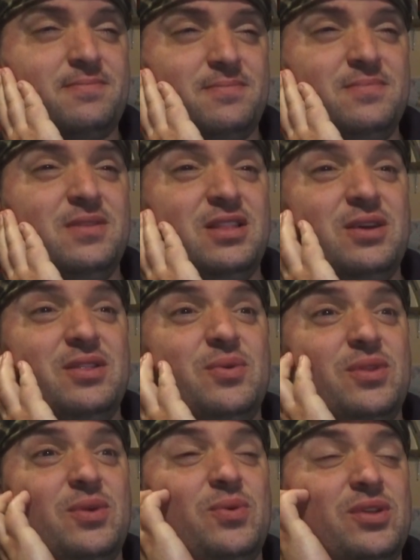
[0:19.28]
there
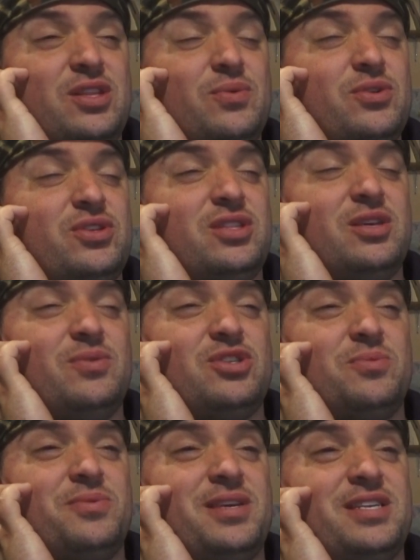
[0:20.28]
was
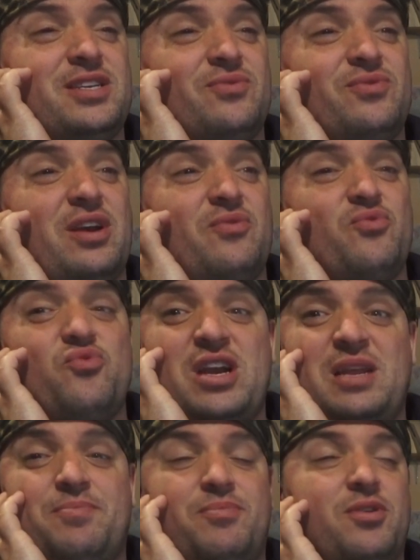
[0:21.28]
some things that really
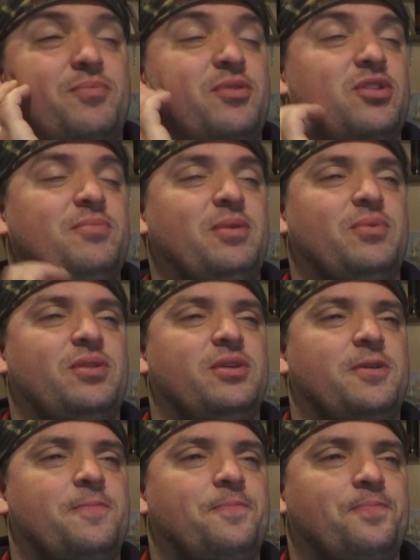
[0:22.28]
bothered me with
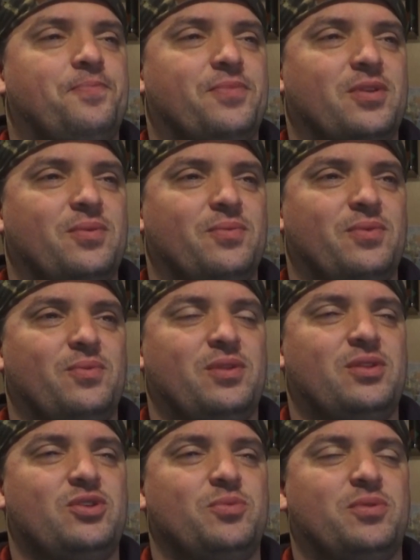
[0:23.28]

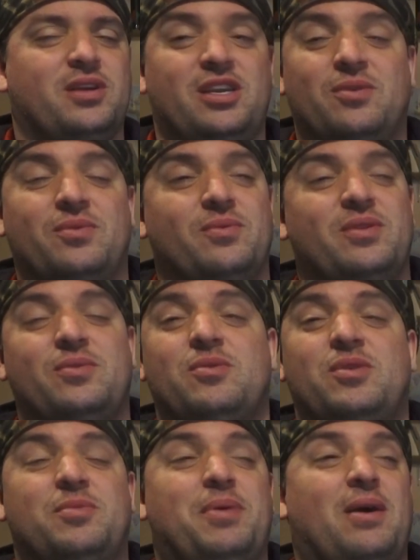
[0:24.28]
Super, like with
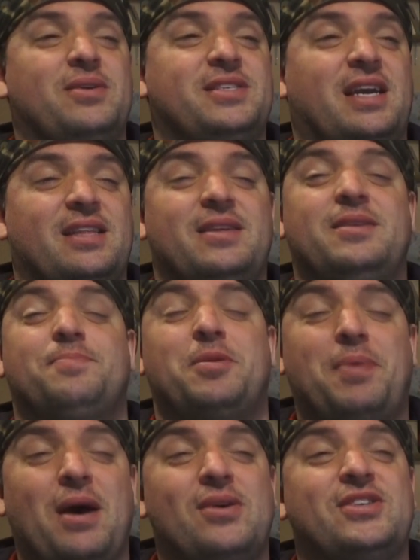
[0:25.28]
the power scaling. The
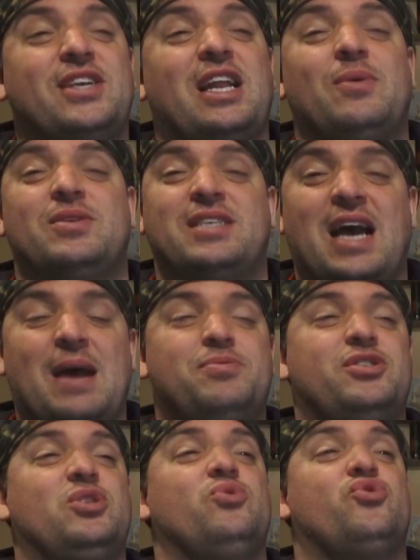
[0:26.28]
power scaling was
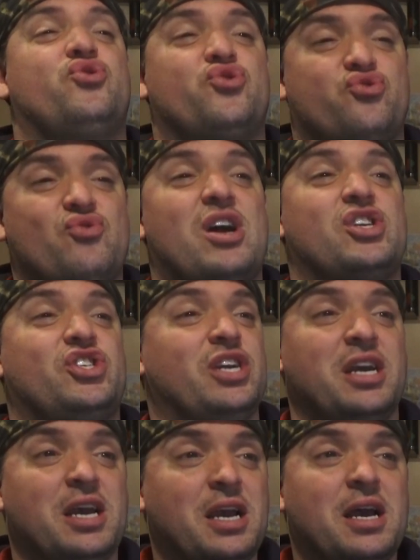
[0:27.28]
absolute trash.
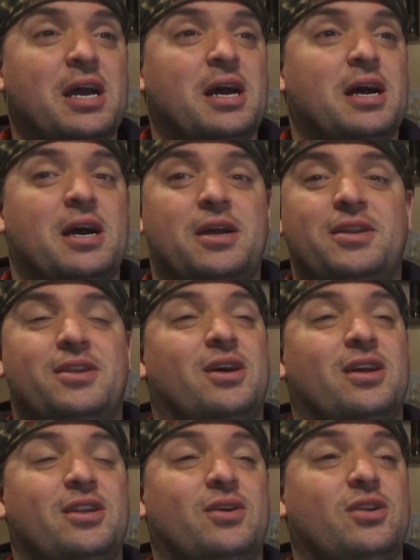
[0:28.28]
And
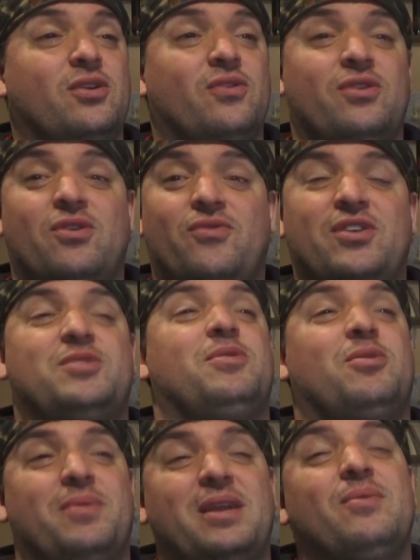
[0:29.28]
no offense, but
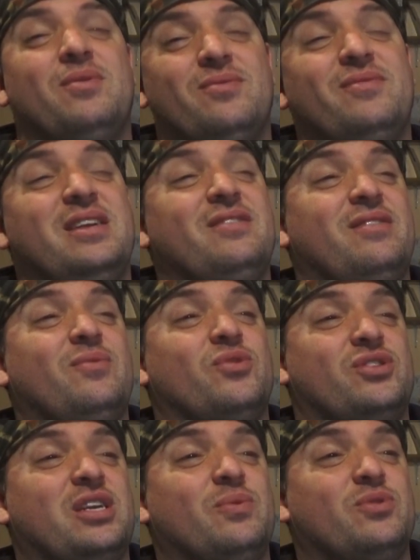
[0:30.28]
come on, it
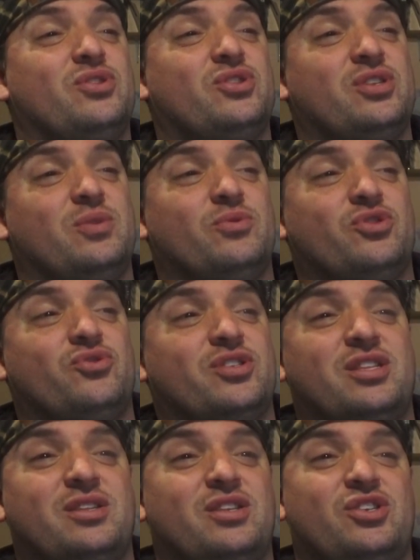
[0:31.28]
was trash.
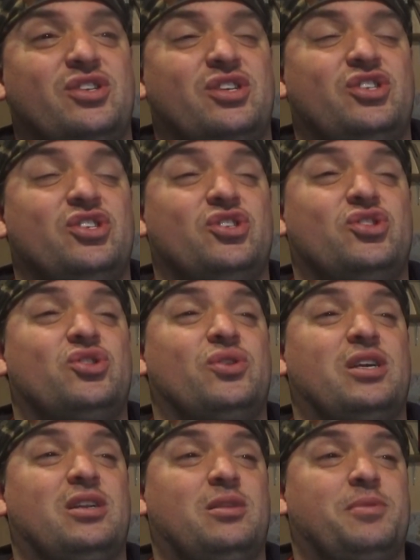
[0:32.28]
They should have thought out
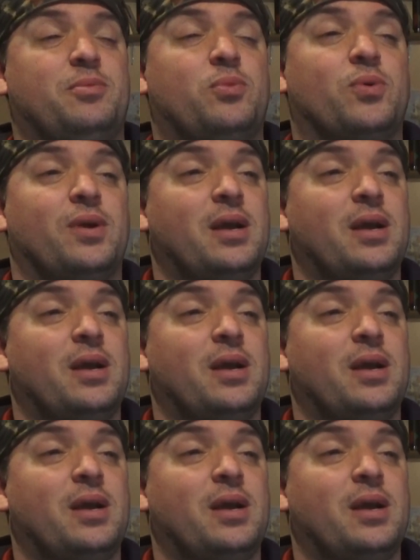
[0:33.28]
a little bit more.